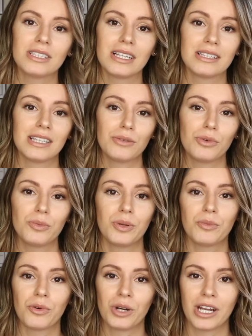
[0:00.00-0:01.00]
then they will be
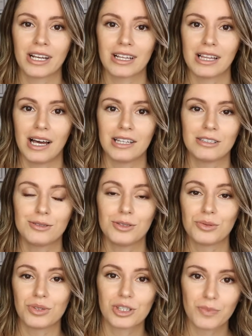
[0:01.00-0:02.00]
more inclined
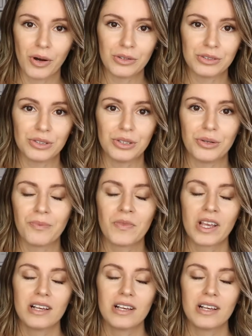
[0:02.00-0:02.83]
to respond to you.